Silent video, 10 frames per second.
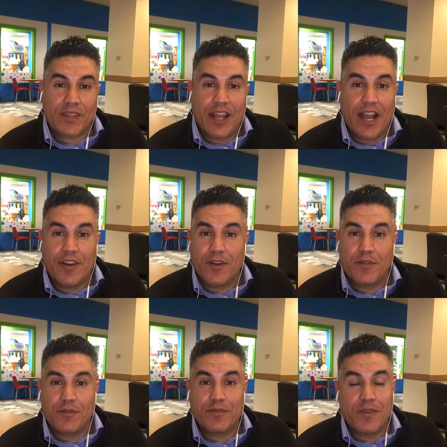I
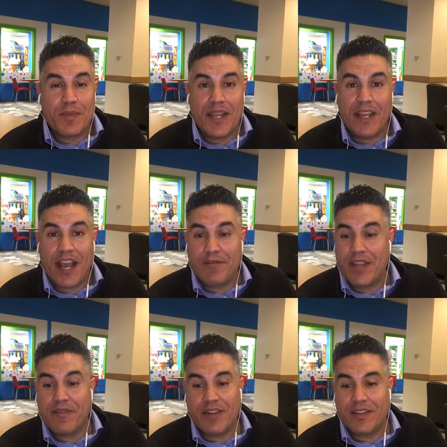know for me, I've
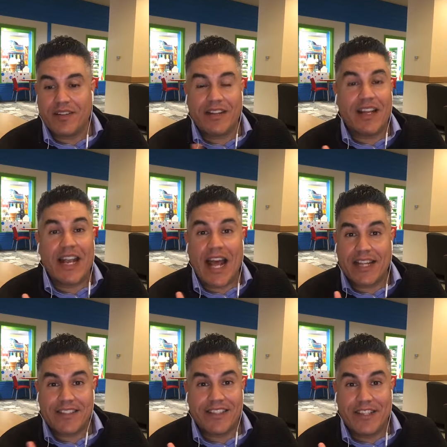given
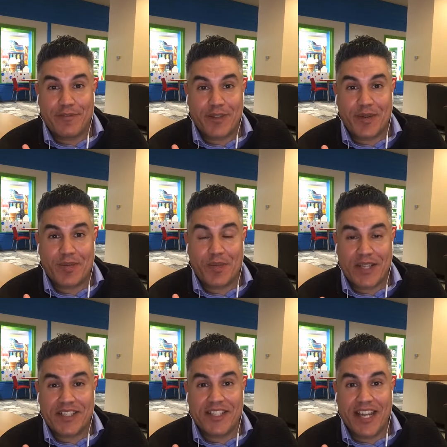lots of different
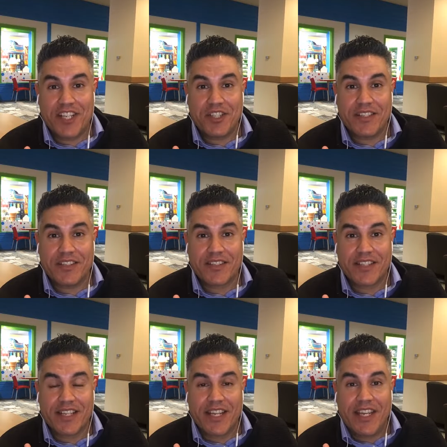presentations,
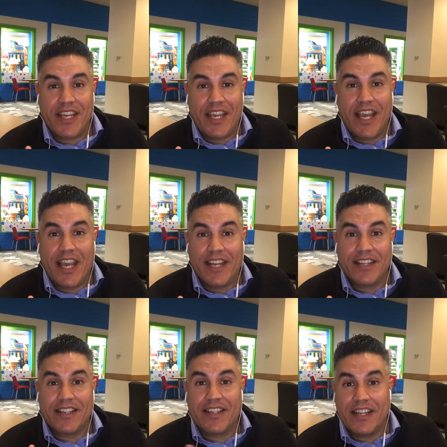
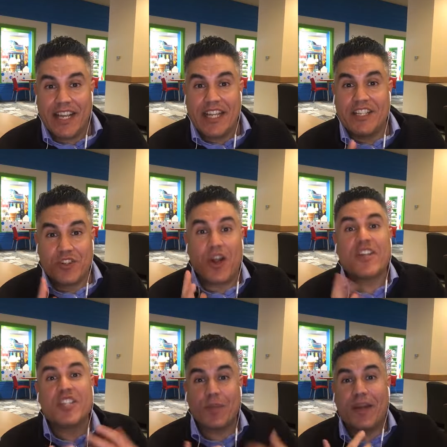and it
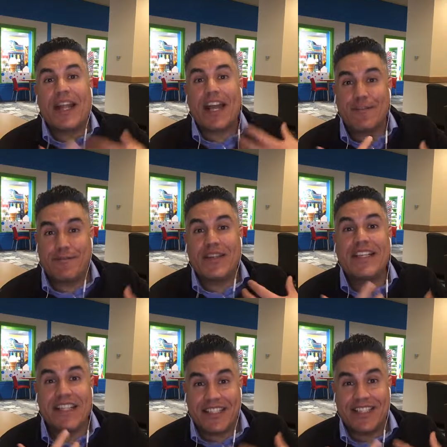draws up a lot of
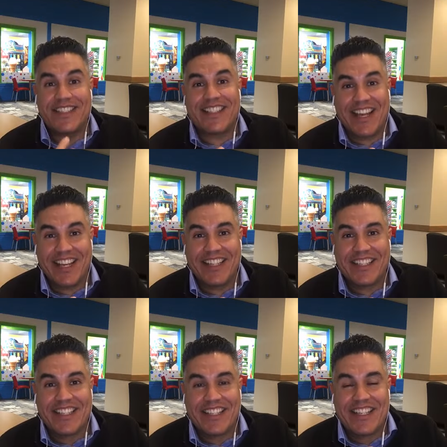feelings inside.
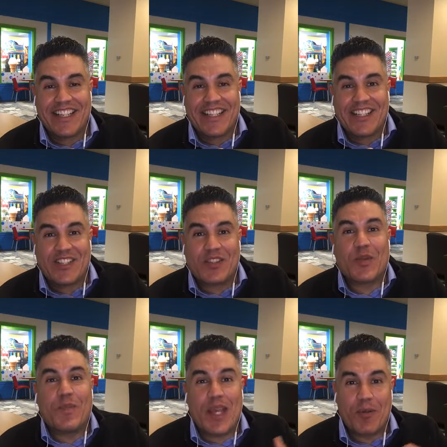So to
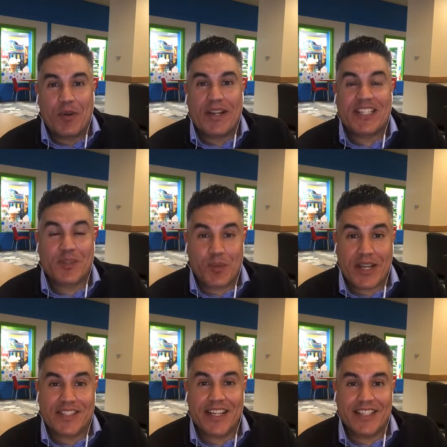be able to
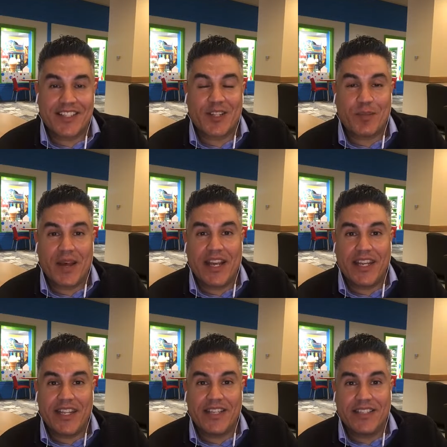express that to
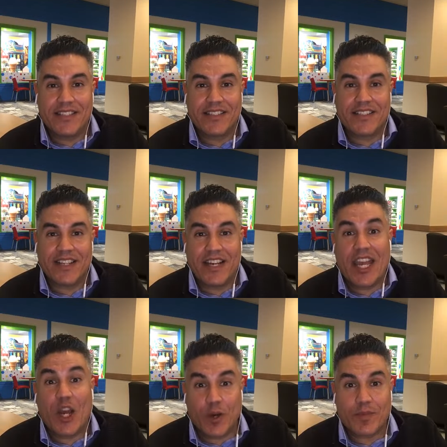somebody is
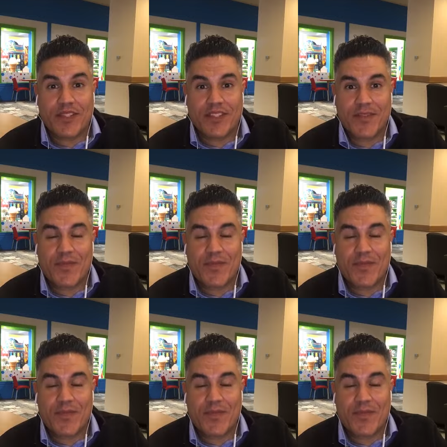helps.